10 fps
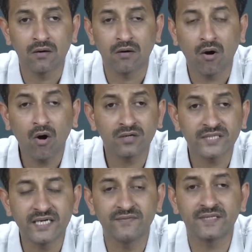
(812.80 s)
all
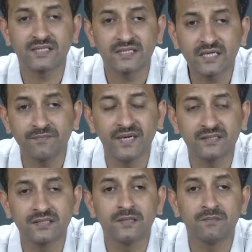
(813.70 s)
scientific
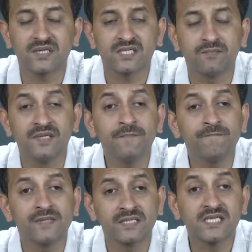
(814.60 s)
statements must be
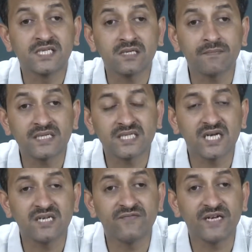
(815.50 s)

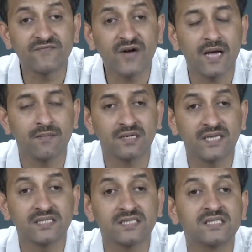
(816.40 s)
systematically verifiable,
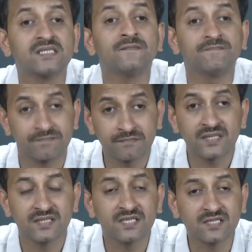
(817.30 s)
that is
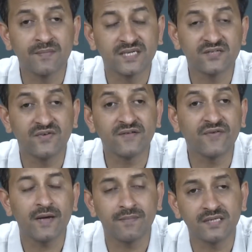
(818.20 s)
systematic
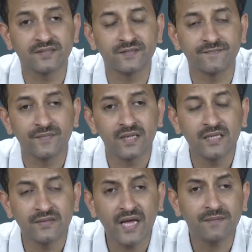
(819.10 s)
verifiability.
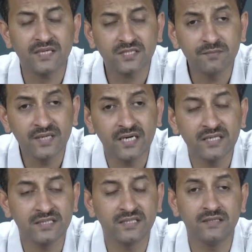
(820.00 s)
There must be a
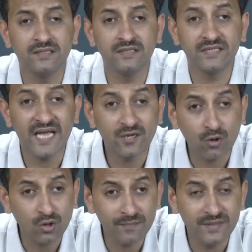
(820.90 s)

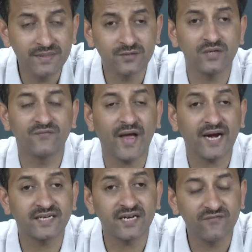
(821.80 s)
dichotomy between
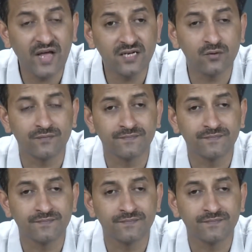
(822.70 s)
fact and value.